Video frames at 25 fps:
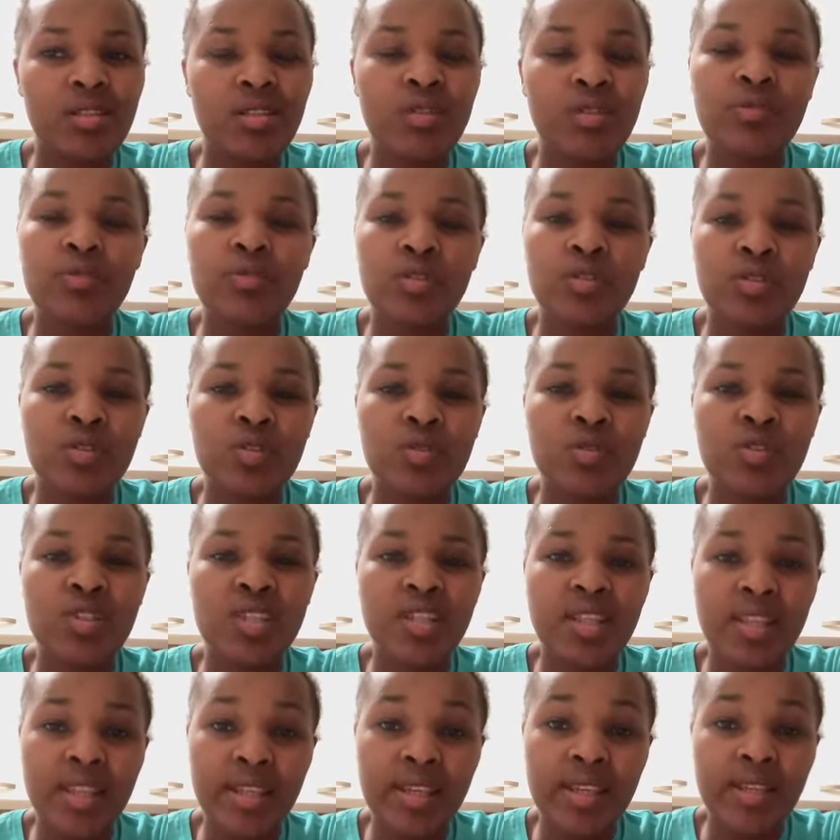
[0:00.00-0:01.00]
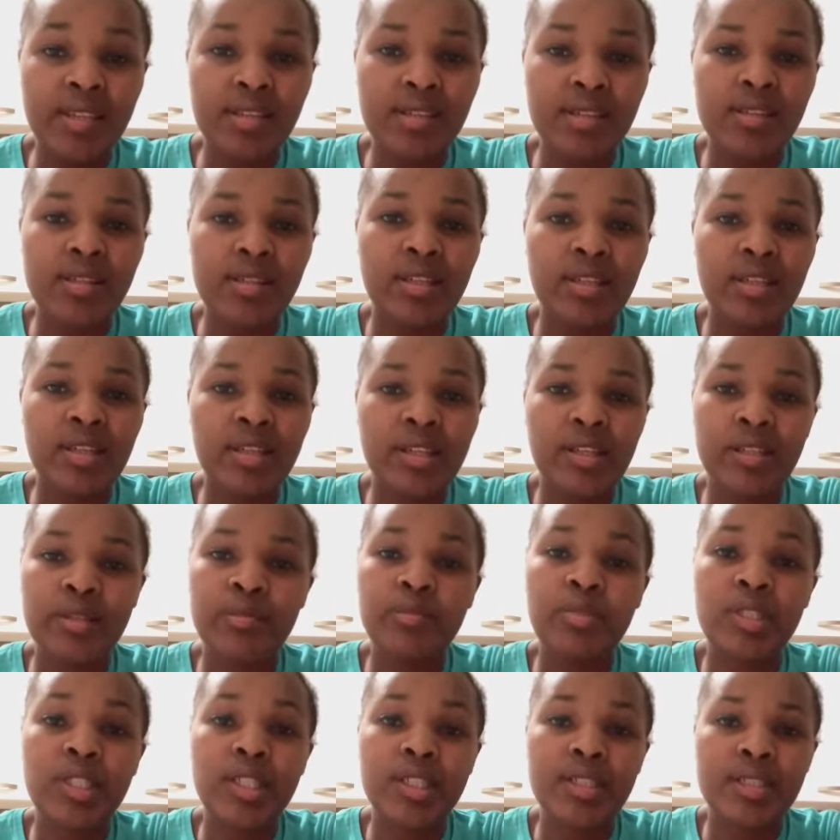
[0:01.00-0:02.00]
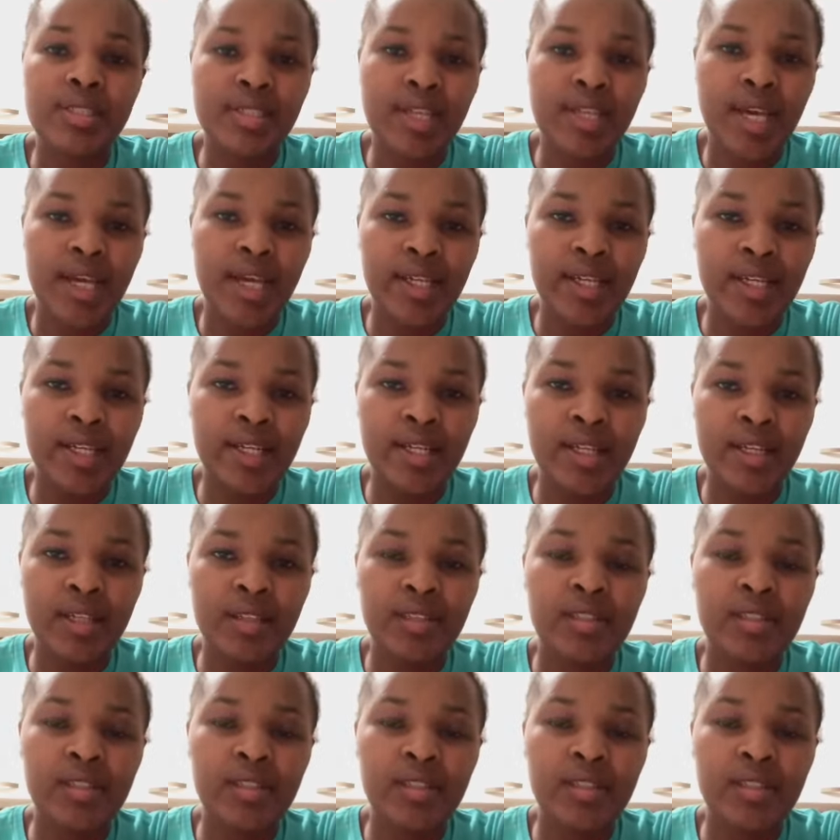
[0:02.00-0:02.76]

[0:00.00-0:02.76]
if you want to say this in Arabic is haida.